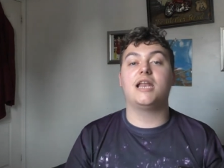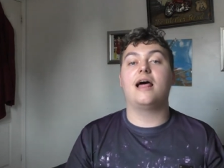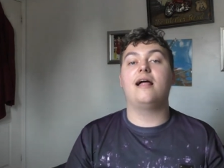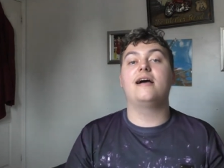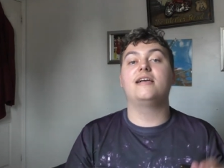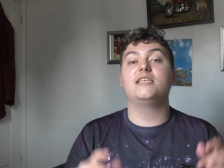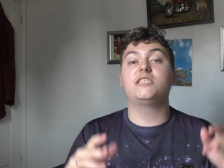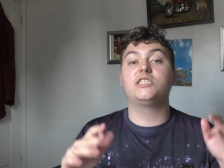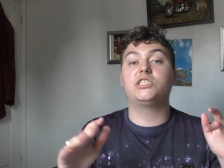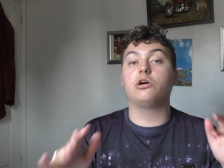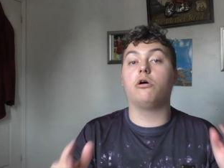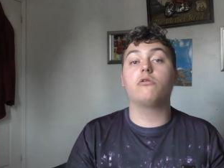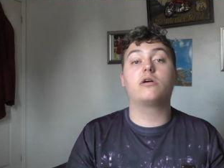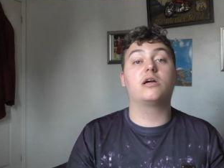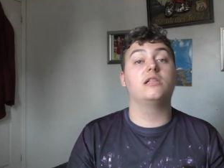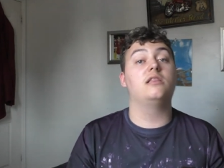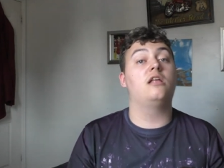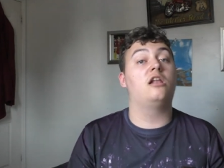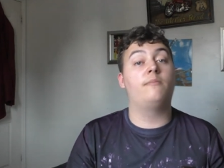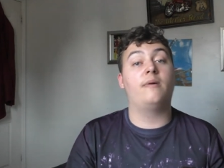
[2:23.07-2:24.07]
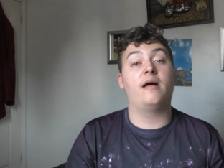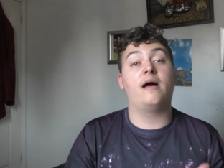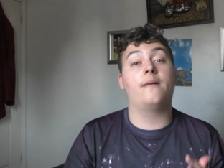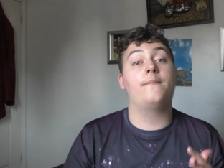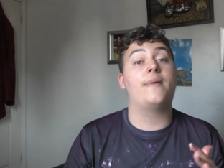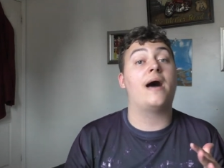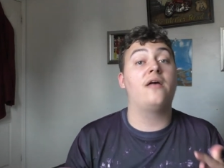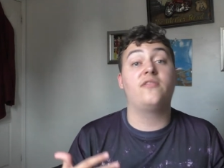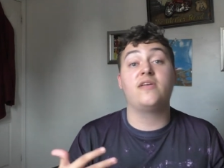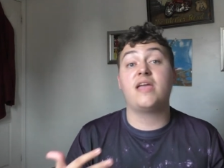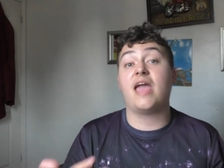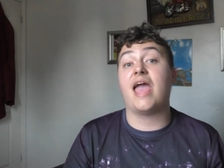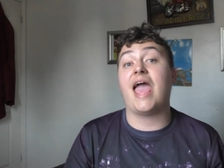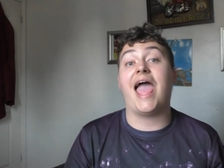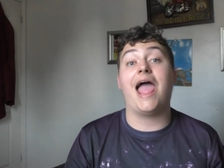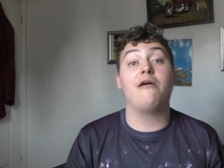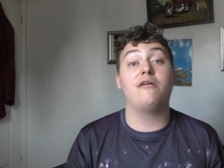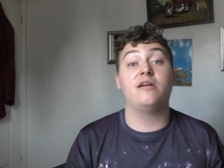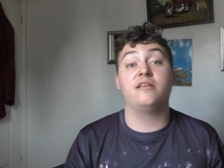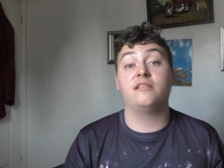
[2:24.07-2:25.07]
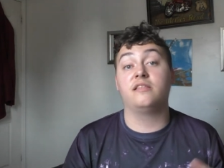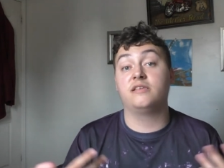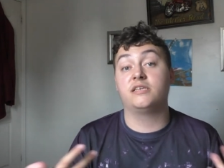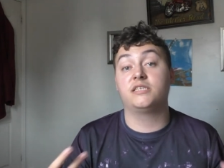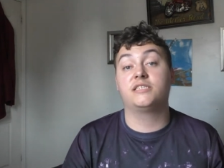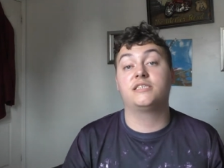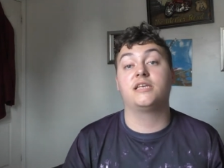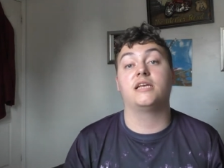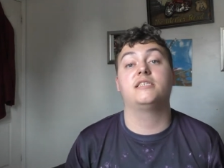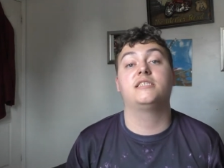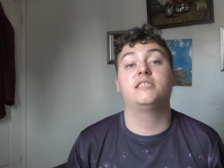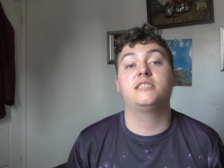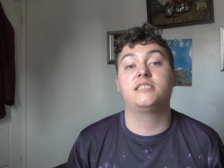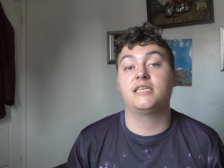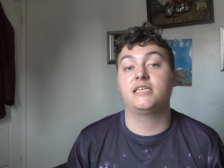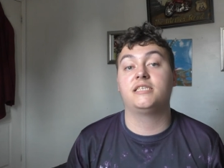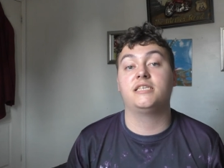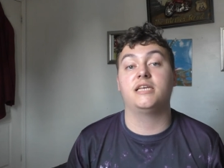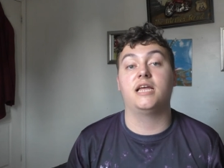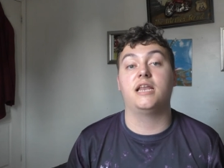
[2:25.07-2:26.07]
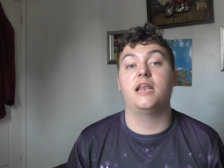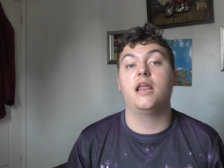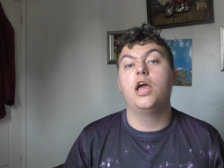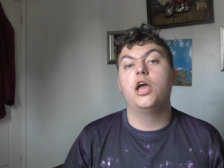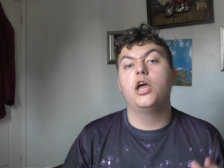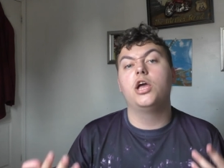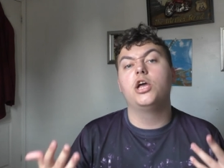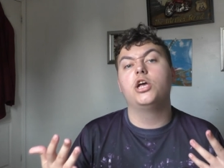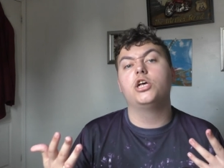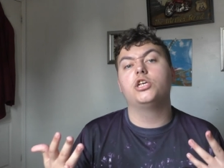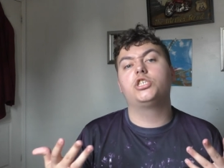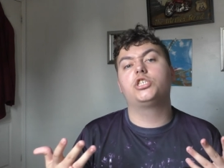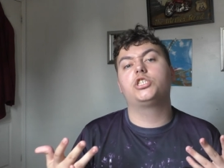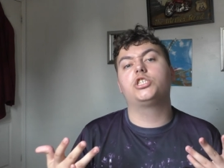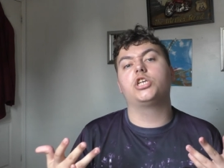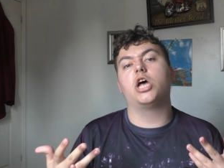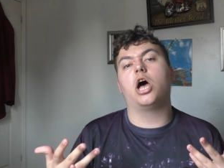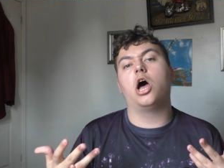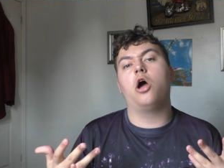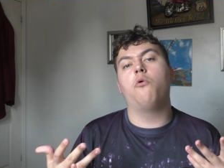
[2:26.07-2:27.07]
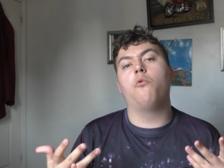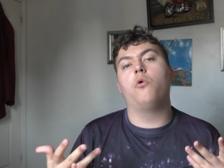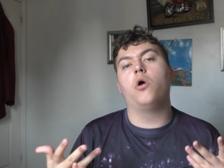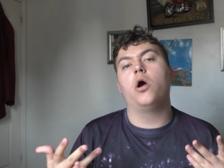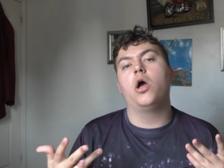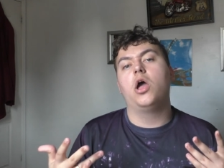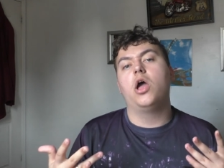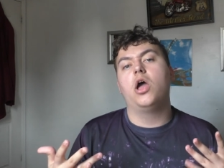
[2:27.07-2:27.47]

Now let's talk a little bit about the area that this sits in. So